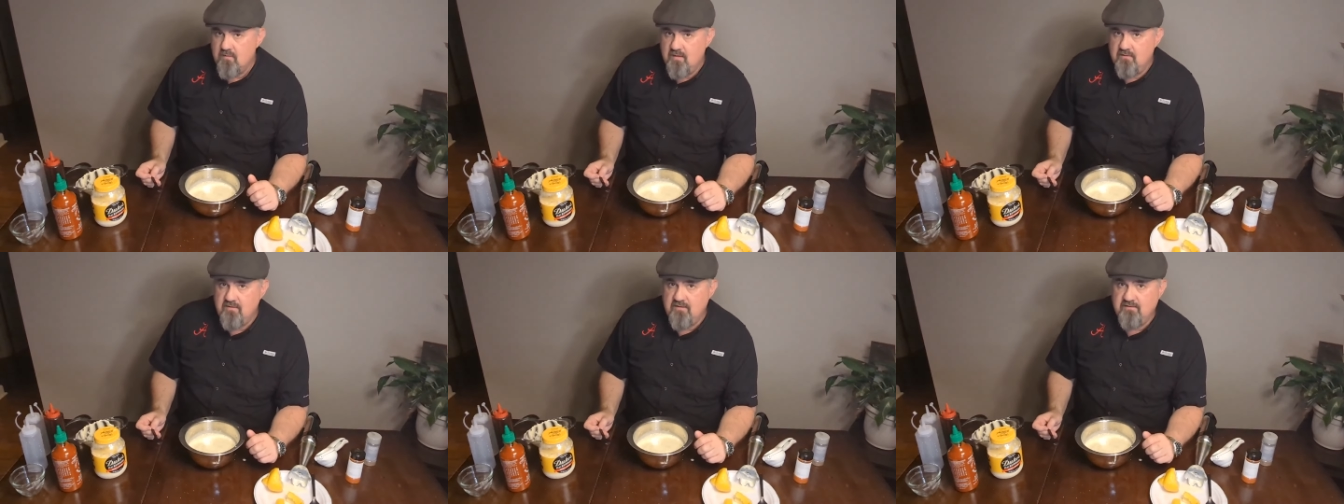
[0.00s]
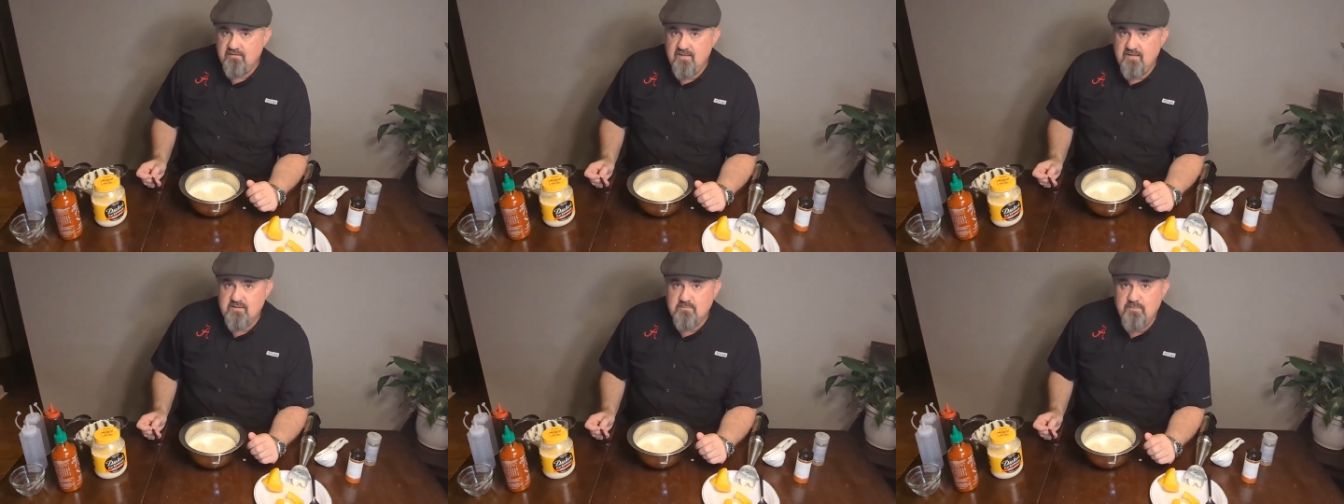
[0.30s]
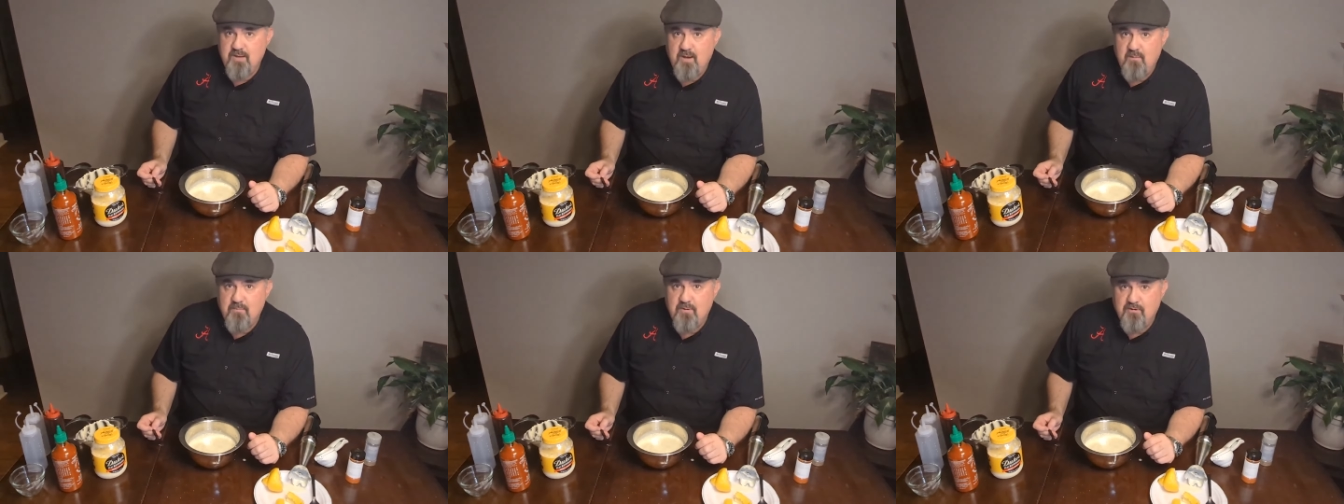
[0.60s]
I think that's
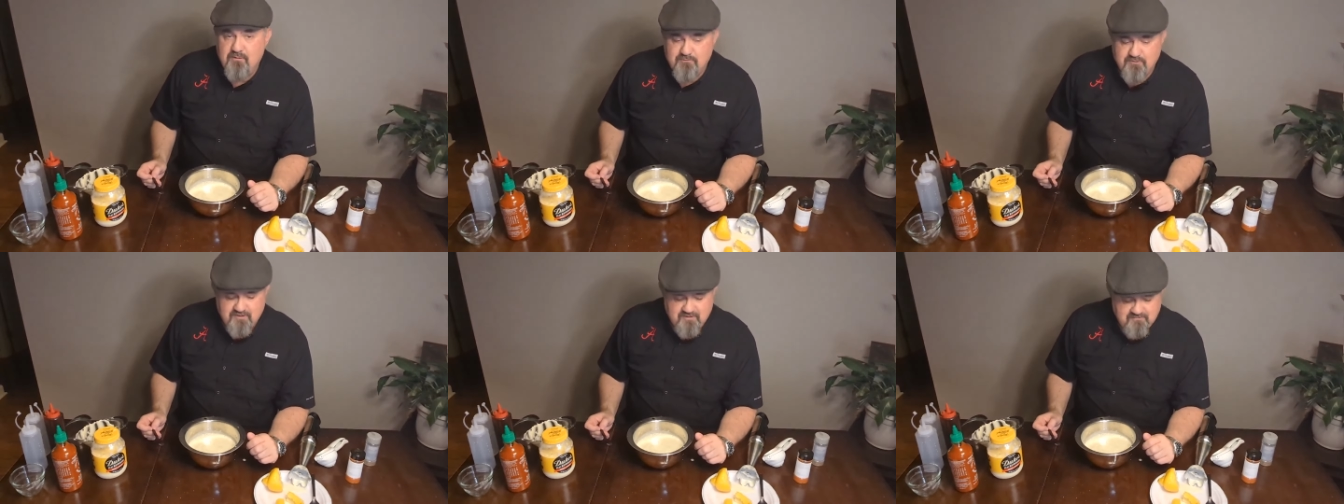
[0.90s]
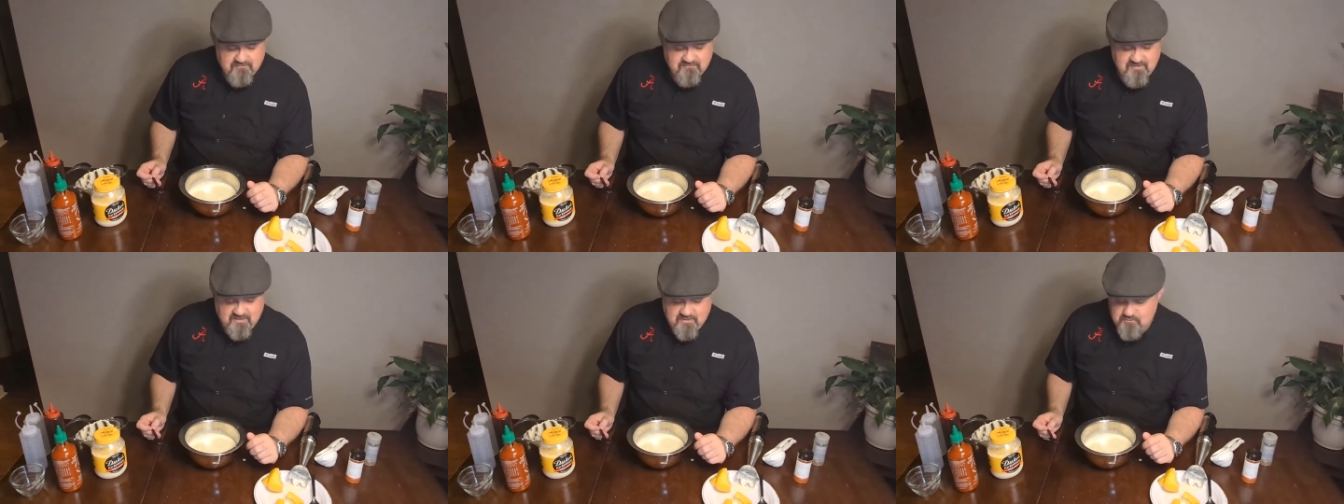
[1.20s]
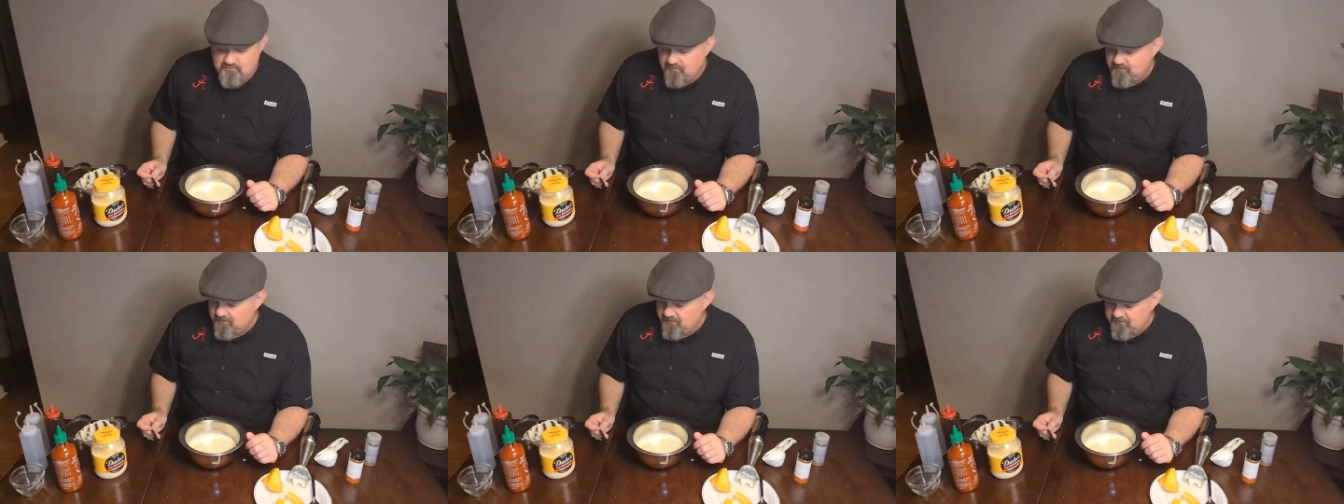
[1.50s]
about perfect.
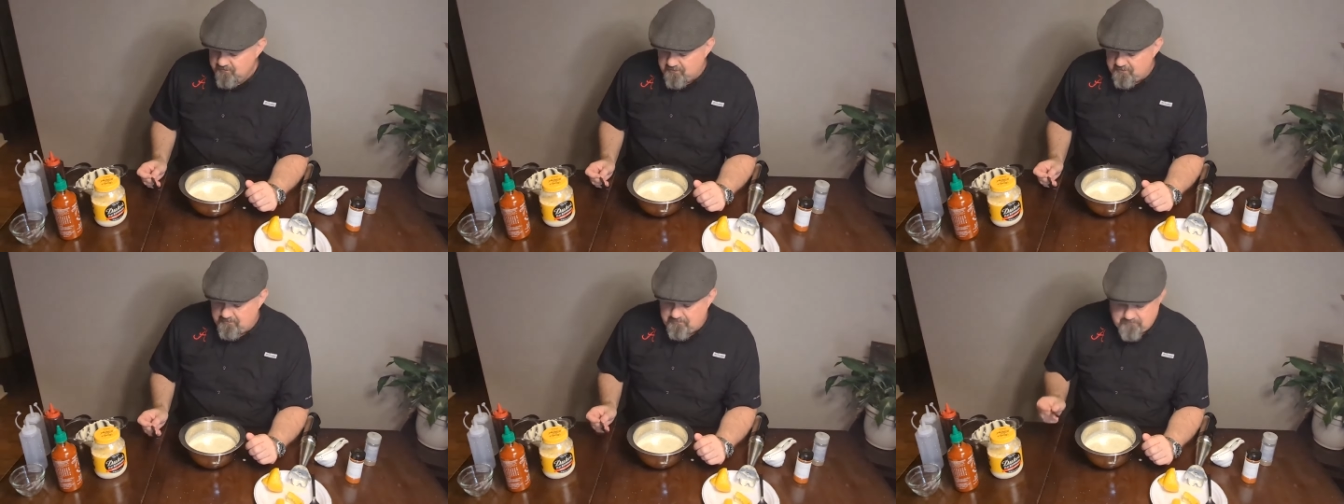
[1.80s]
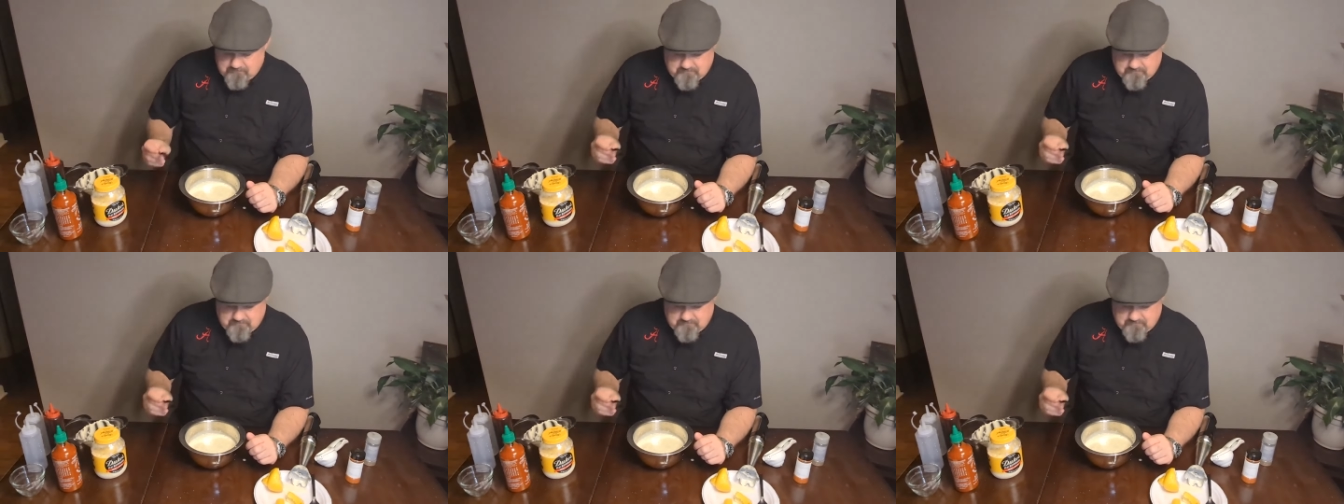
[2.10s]
That's really good.